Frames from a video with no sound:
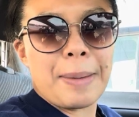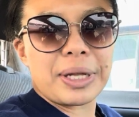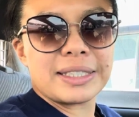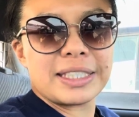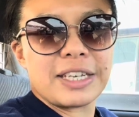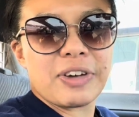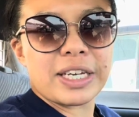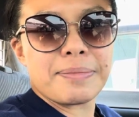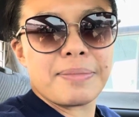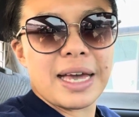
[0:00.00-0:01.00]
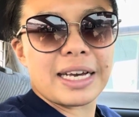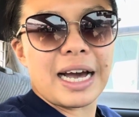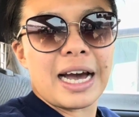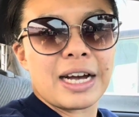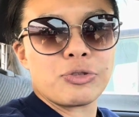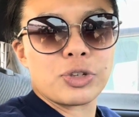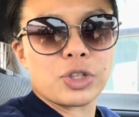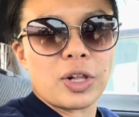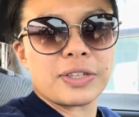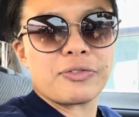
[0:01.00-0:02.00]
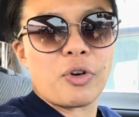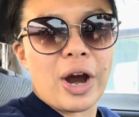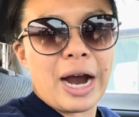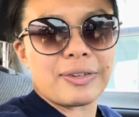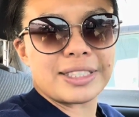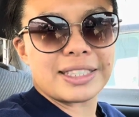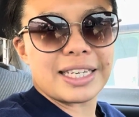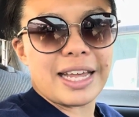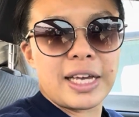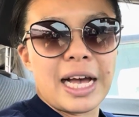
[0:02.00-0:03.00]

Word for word: I'm gonna see if I can make one hundred dollars in four hours today.